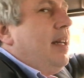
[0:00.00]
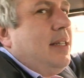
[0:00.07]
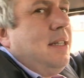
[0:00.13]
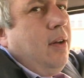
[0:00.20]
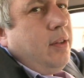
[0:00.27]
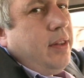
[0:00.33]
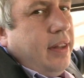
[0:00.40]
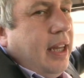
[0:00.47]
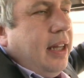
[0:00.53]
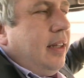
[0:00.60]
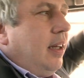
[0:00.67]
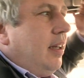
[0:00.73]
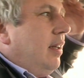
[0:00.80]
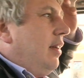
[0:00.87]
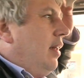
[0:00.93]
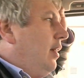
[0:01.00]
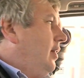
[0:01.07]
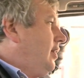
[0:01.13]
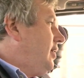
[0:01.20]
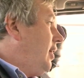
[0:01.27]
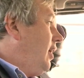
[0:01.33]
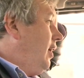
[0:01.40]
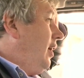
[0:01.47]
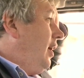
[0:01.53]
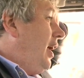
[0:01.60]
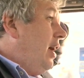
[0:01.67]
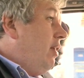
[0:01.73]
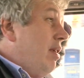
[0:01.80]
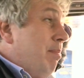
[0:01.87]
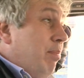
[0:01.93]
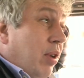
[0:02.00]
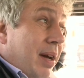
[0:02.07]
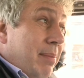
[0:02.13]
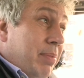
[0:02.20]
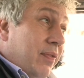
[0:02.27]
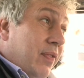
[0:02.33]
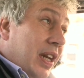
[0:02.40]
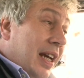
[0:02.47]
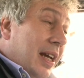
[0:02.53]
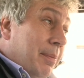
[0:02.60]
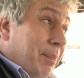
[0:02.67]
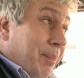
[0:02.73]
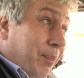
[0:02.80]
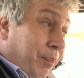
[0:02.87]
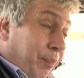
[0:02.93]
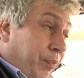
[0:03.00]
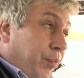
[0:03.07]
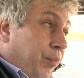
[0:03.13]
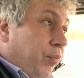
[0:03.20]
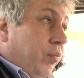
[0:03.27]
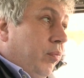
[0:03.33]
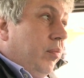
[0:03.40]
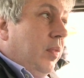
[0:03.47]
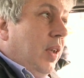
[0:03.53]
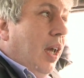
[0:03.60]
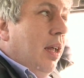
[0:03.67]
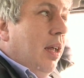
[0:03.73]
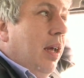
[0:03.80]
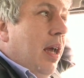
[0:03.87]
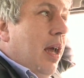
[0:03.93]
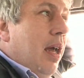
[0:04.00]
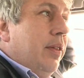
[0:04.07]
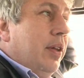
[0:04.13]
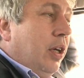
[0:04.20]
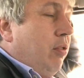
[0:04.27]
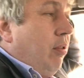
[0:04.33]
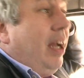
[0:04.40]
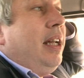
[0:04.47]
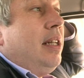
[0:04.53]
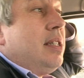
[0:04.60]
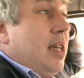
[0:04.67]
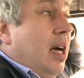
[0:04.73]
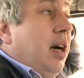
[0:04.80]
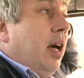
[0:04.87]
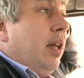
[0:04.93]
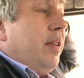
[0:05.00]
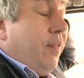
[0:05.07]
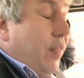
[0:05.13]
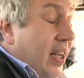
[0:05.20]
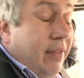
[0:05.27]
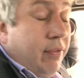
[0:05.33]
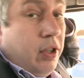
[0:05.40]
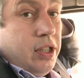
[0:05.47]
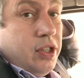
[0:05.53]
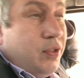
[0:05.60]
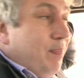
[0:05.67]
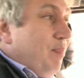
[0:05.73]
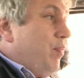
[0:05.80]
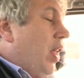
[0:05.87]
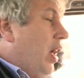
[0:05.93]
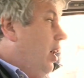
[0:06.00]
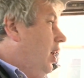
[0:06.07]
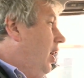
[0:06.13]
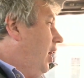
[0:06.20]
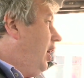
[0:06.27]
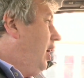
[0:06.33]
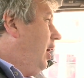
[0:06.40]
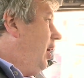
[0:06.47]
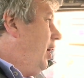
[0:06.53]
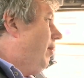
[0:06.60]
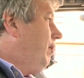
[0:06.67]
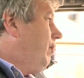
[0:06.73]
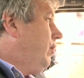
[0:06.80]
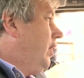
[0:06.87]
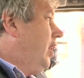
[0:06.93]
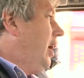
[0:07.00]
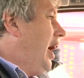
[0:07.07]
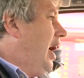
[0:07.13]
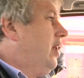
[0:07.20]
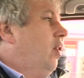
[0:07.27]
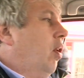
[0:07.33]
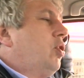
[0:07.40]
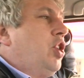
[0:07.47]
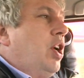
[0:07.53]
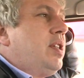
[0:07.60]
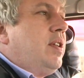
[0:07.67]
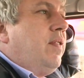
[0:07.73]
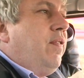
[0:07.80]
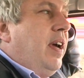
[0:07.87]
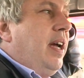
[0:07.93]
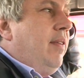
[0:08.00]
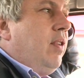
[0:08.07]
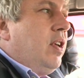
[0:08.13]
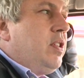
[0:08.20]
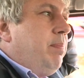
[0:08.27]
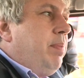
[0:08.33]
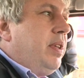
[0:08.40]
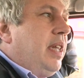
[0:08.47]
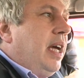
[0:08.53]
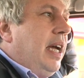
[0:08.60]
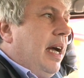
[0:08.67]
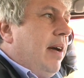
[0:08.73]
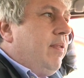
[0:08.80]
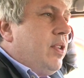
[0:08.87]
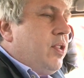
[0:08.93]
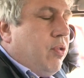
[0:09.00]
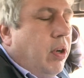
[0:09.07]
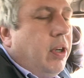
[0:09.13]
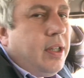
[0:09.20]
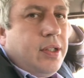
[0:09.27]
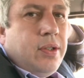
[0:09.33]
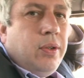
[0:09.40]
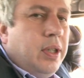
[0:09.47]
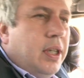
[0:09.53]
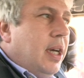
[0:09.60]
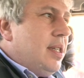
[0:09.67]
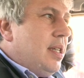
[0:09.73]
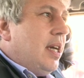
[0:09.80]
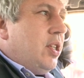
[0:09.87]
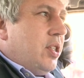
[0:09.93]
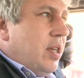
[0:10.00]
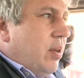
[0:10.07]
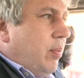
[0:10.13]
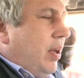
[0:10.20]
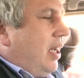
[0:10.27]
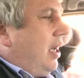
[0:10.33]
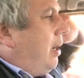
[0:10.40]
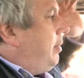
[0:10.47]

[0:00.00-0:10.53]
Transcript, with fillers: It's an odd thing that, that uh, here in Brighton Pavilion, the Greens are the favourites. Um, and not just the favourites, but they have the strongest organisation in a way.